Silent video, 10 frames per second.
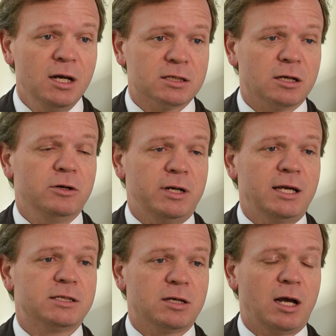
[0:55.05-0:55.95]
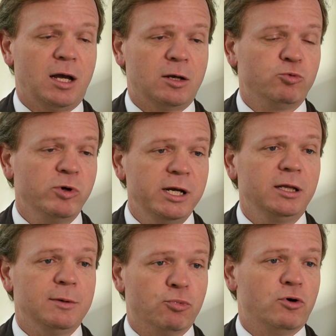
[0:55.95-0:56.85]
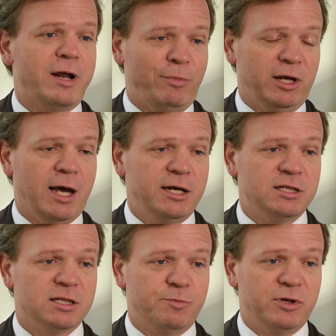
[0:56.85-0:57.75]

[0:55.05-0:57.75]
So it has uh, a really broad applications,